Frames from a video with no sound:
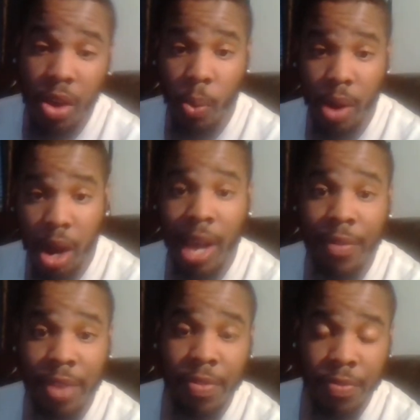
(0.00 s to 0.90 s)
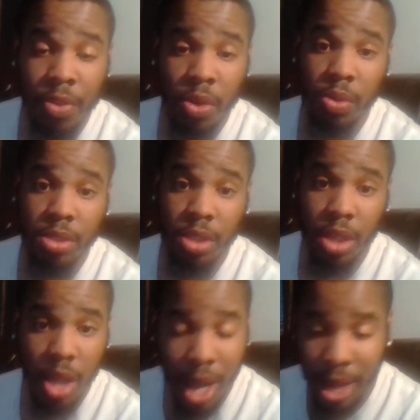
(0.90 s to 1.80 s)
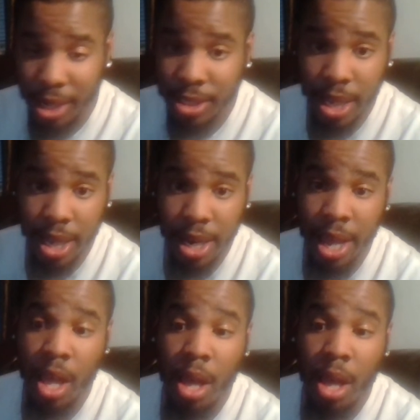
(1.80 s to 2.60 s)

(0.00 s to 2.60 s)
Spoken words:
We all have different views. I understand that.